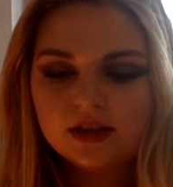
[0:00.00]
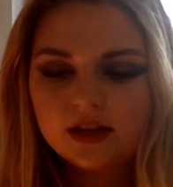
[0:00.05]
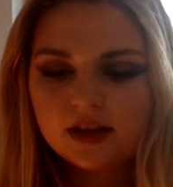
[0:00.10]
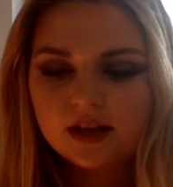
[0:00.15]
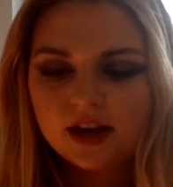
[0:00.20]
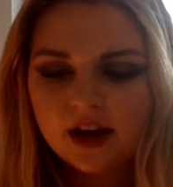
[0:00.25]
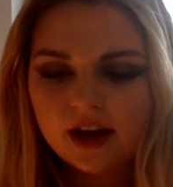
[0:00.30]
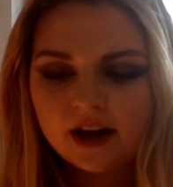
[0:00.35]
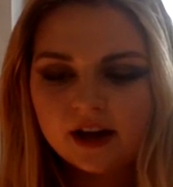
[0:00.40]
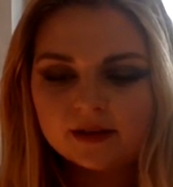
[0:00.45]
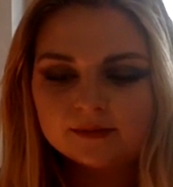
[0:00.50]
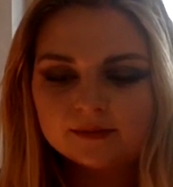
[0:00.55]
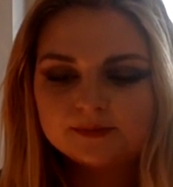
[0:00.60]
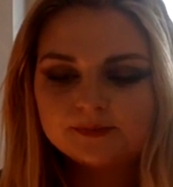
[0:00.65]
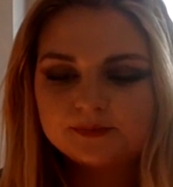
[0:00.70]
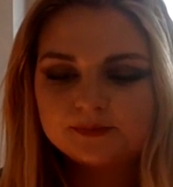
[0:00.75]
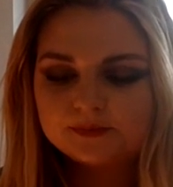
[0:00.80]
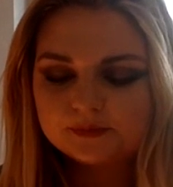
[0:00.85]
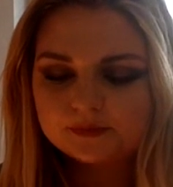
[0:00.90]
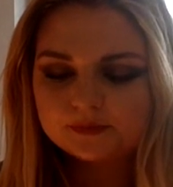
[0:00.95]

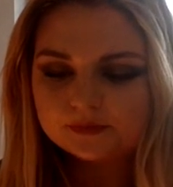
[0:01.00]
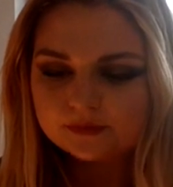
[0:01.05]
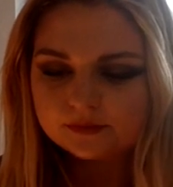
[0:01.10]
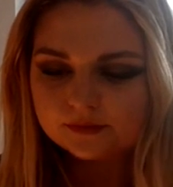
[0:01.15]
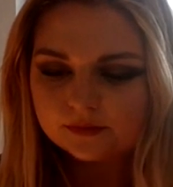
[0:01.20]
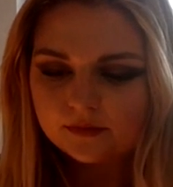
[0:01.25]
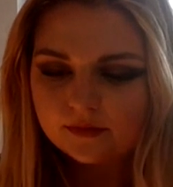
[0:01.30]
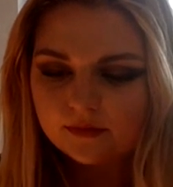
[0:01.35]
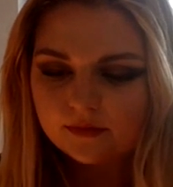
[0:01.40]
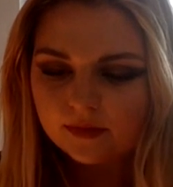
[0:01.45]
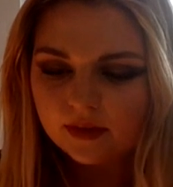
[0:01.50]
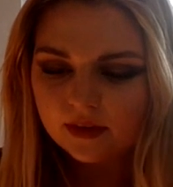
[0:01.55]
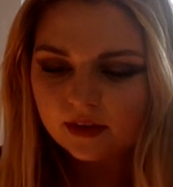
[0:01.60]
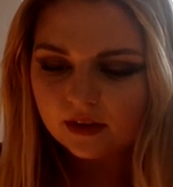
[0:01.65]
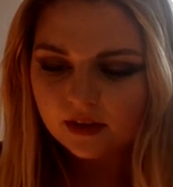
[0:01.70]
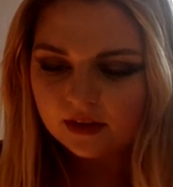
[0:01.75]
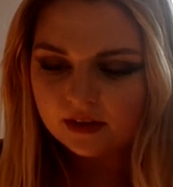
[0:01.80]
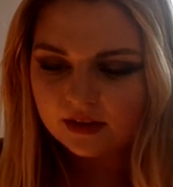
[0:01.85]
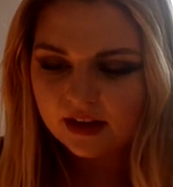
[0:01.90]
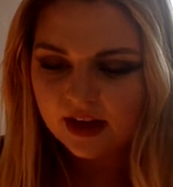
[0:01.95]
Um,
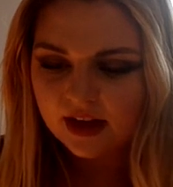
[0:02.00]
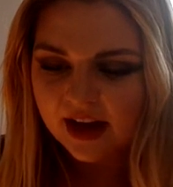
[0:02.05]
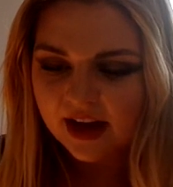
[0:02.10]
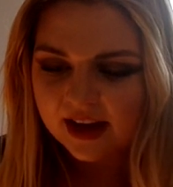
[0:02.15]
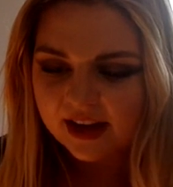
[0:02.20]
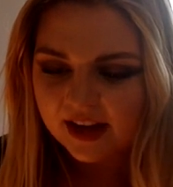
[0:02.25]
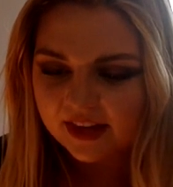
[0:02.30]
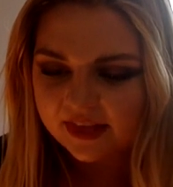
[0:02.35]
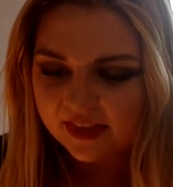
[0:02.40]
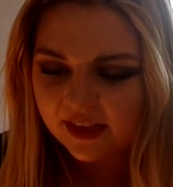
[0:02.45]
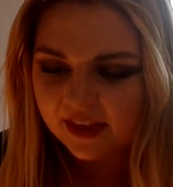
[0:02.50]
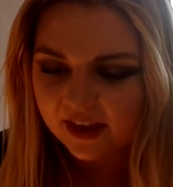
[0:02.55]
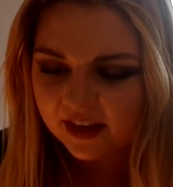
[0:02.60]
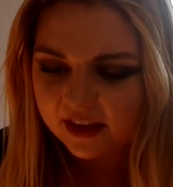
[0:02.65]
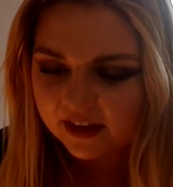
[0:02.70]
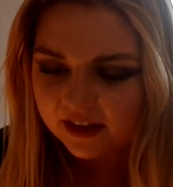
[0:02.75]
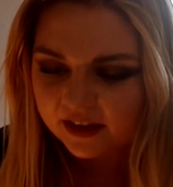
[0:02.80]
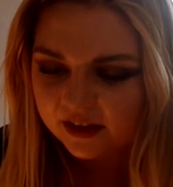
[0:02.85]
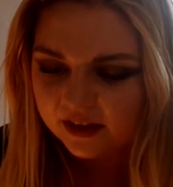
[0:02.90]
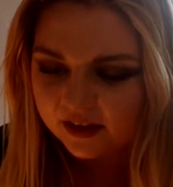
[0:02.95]
yeah, and I
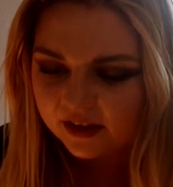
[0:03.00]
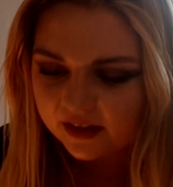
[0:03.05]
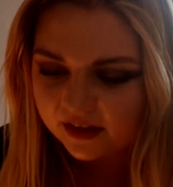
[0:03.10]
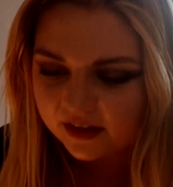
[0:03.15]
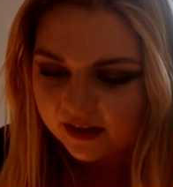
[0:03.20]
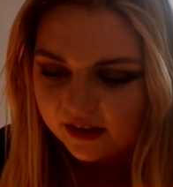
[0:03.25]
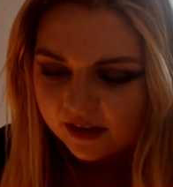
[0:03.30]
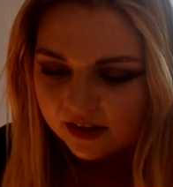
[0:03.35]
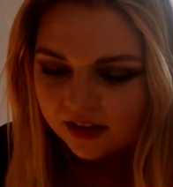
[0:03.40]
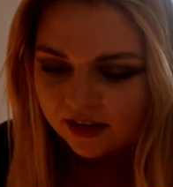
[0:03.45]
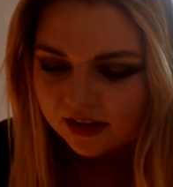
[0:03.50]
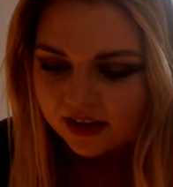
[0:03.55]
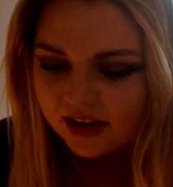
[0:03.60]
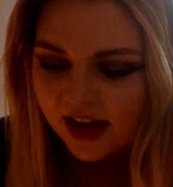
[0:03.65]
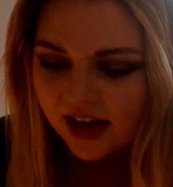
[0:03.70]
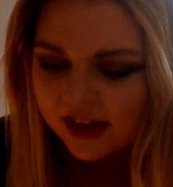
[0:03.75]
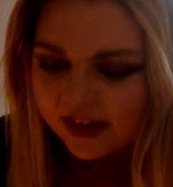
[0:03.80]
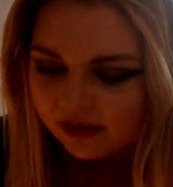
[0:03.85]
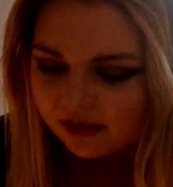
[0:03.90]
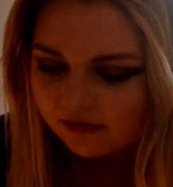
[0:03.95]
think yeah,
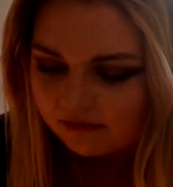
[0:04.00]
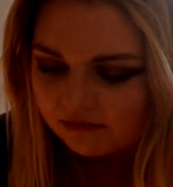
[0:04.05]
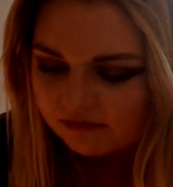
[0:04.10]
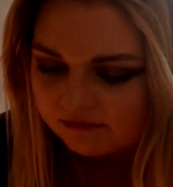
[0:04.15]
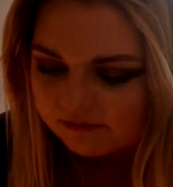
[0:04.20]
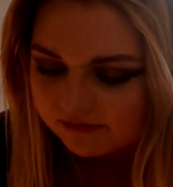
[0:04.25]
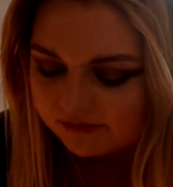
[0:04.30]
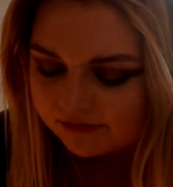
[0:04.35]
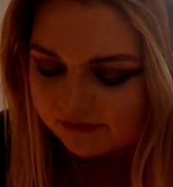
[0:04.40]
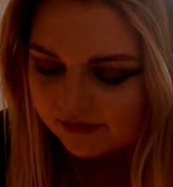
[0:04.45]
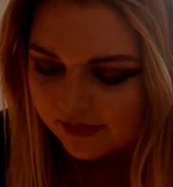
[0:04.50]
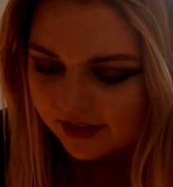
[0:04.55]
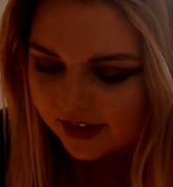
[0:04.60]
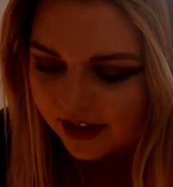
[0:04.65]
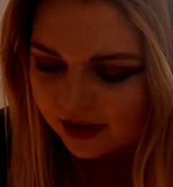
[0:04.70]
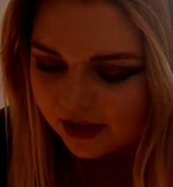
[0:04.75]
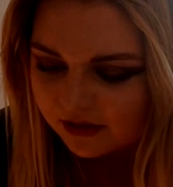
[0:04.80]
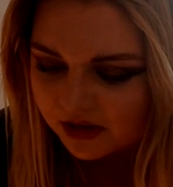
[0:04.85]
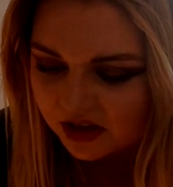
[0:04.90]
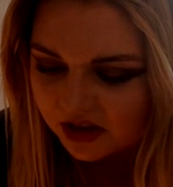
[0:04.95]
I
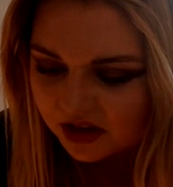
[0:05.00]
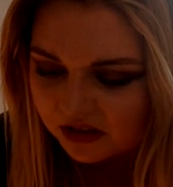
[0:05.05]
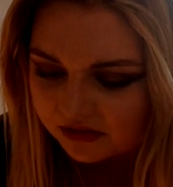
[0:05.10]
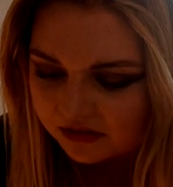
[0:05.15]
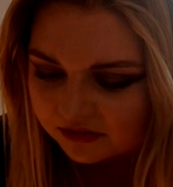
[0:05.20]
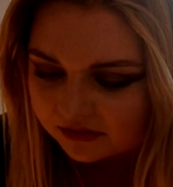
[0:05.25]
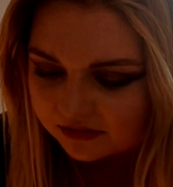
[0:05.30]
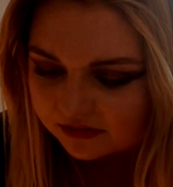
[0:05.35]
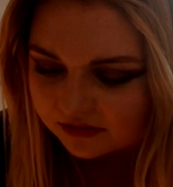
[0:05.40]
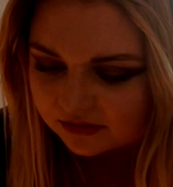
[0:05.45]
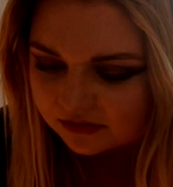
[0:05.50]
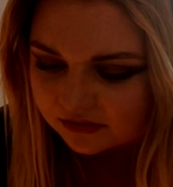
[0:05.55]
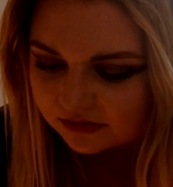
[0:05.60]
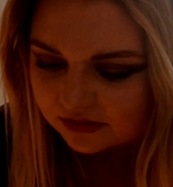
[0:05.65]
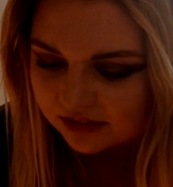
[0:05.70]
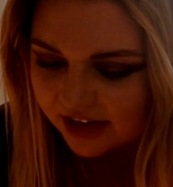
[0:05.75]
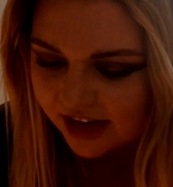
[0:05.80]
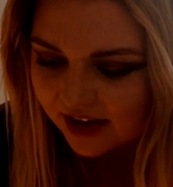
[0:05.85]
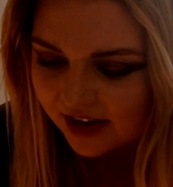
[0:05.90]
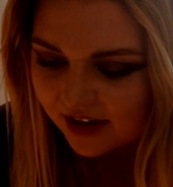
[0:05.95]
I don't know.
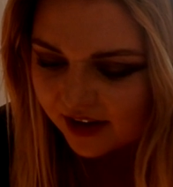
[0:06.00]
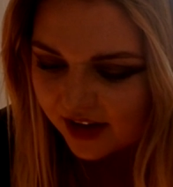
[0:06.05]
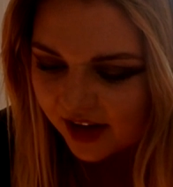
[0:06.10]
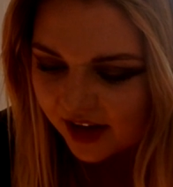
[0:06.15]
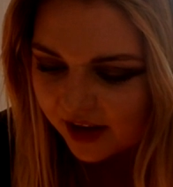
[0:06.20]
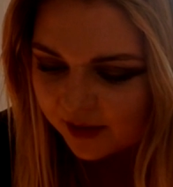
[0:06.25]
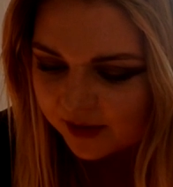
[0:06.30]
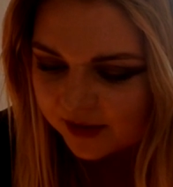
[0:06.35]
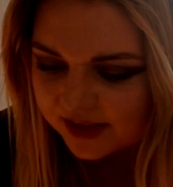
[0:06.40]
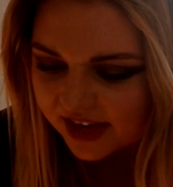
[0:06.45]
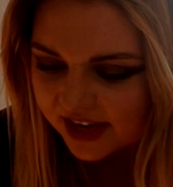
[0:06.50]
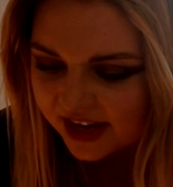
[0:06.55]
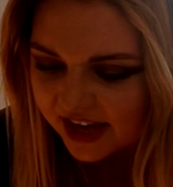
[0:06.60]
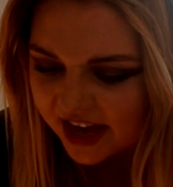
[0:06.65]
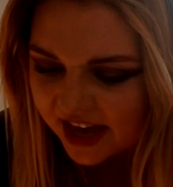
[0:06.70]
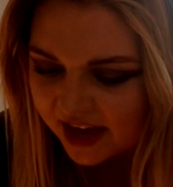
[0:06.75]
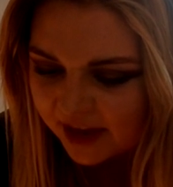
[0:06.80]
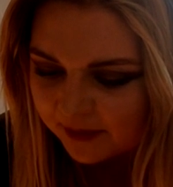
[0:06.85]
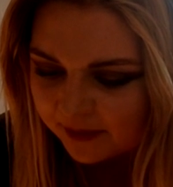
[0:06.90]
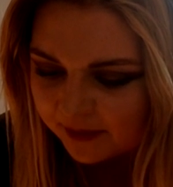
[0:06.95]
Yeah, I would say
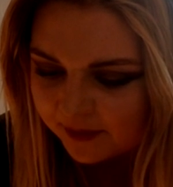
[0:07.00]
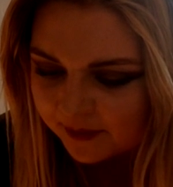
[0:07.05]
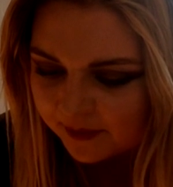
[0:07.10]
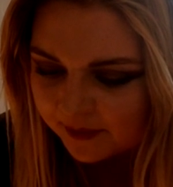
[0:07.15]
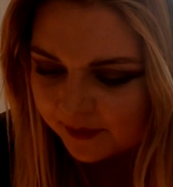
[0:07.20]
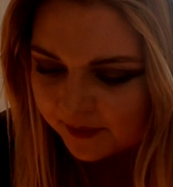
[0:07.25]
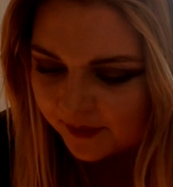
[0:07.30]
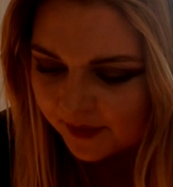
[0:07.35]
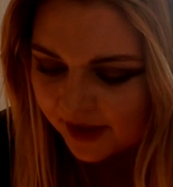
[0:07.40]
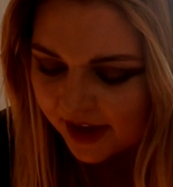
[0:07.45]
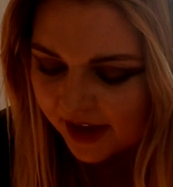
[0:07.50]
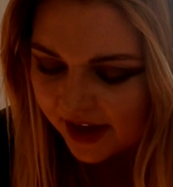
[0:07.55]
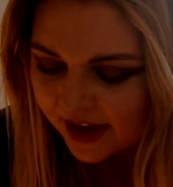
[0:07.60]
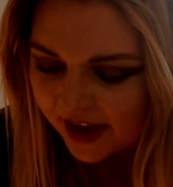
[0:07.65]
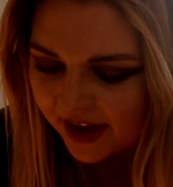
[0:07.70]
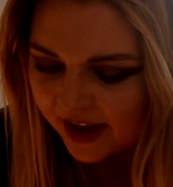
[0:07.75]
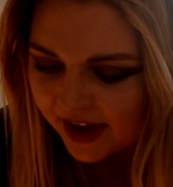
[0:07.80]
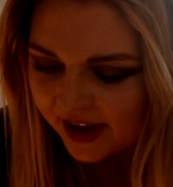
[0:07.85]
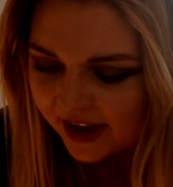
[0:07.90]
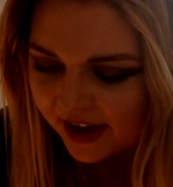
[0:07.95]
him.
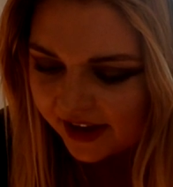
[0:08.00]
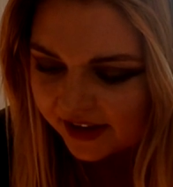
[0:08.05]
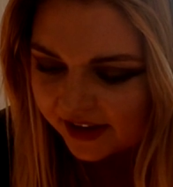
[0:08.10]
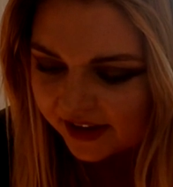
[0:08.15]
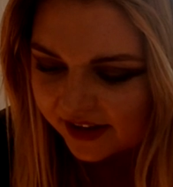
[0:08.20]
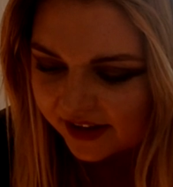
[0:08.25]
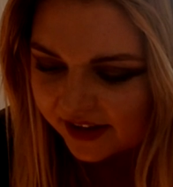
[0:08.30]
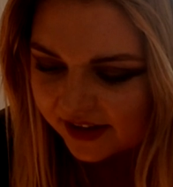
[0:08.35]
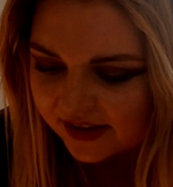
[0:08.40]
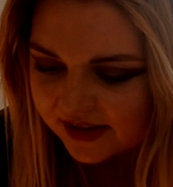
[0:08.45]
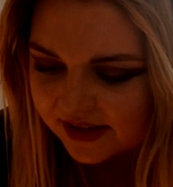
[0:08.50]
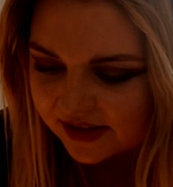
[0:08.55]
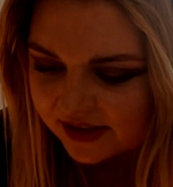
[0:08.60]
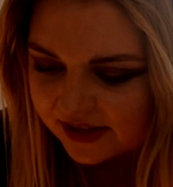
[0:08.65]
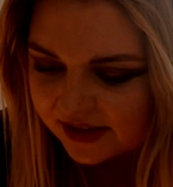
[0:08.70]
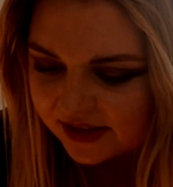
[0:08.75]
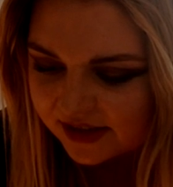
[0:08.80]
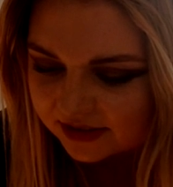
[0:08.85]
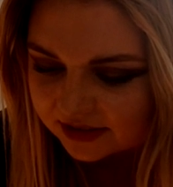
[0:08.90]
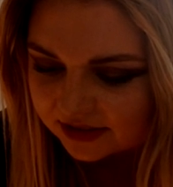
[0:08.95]
And
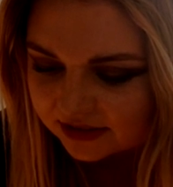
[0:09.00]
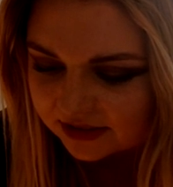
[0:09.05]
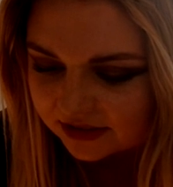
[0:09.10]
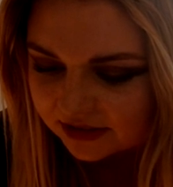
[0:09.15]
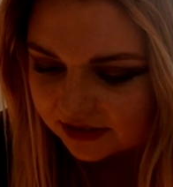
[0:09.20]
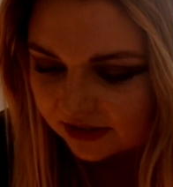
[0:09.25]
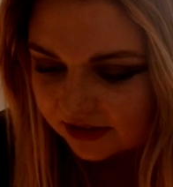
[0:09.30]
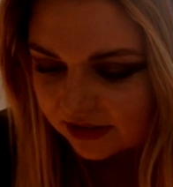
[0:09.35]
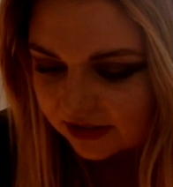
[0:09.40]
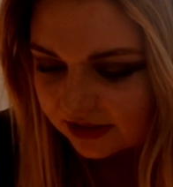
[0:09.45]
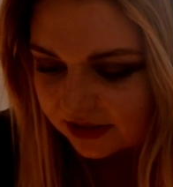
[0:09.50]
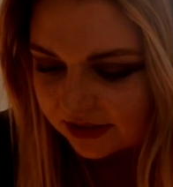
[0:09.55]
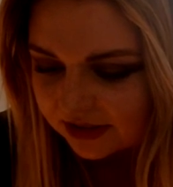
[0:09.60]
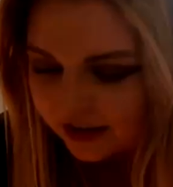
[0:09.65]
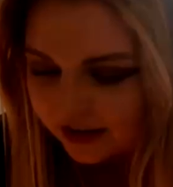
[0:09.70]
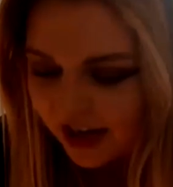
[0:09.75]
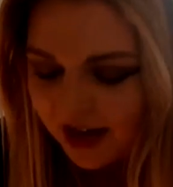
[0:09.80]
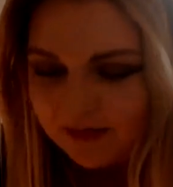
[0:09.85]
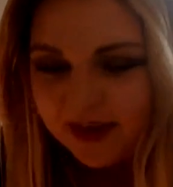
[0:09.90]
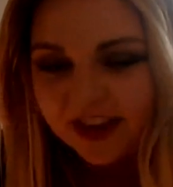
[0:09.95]

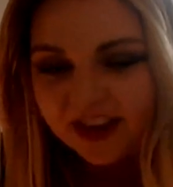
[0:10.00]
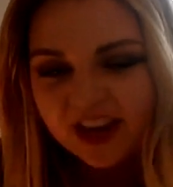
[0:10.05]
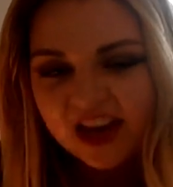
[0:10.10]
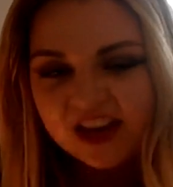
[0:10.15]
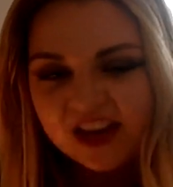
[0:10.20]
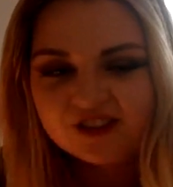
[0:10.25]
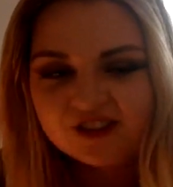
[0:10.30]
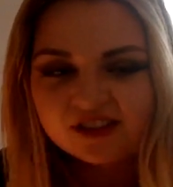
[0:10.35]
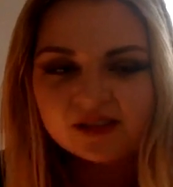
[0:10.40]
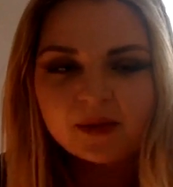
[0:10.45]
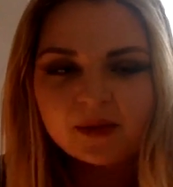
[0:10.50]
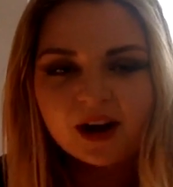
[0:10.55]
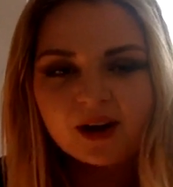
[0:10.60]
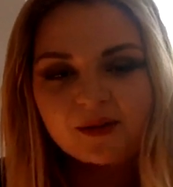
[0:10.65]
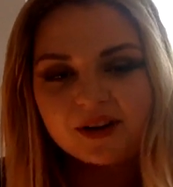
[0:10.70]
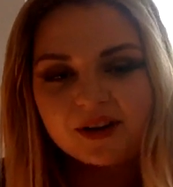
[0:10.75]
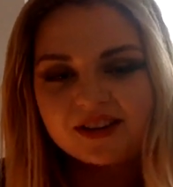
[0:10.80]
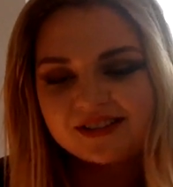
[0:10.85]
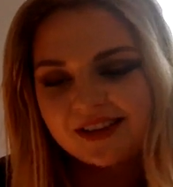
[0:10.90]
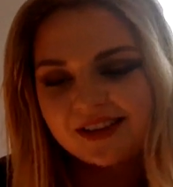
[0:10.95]
I met Kendrick Lamar
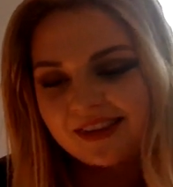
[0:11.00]
once.